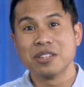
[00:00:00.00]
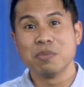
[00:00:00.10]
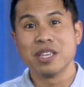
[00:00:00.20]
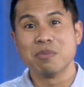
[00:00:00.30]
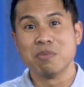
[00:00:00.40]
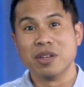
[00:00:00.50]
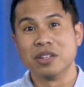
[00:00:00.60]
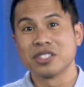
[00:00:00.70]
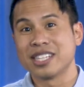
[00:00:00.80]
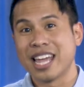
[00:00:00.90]
to meet MIL
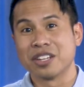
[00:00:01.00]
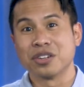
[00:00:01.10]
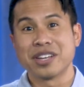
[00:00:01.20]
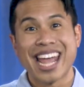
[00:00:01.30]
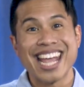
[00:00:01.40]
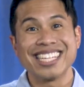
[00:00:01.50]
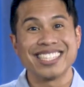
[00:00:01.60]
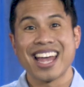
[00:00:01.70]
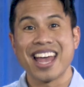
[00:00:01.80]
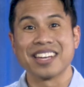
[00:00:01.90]
standard
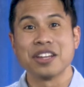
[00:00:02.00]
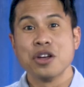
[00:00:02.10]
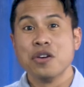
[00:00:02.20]
810